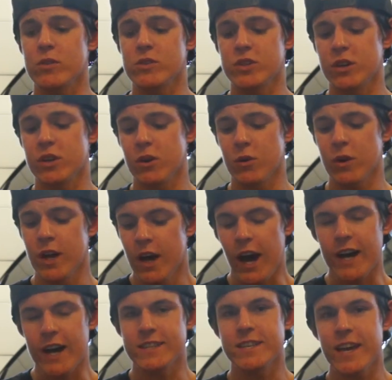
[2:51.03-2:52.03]
so
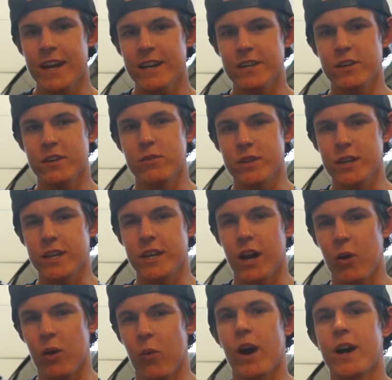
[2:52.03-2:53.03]
I tend to do the
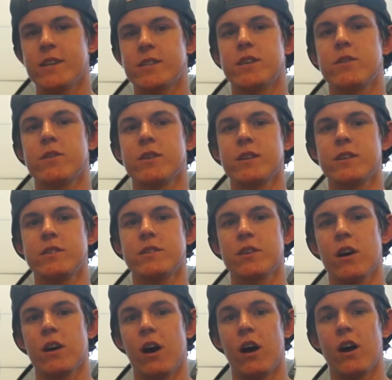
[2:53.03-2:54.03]
DIY
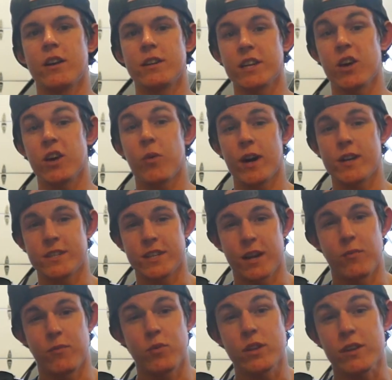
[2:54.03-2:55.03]
series on DIYs that
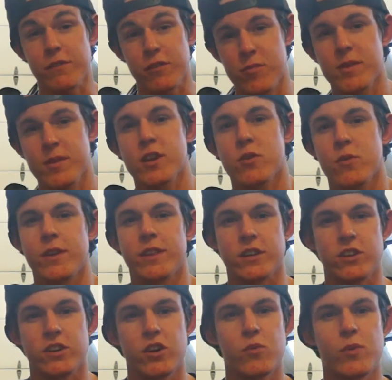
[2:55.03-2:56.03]
I'm really familiar with
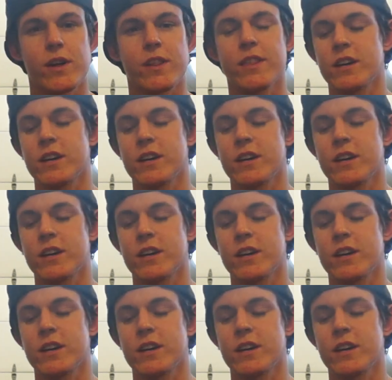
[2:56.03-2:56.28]
and good with.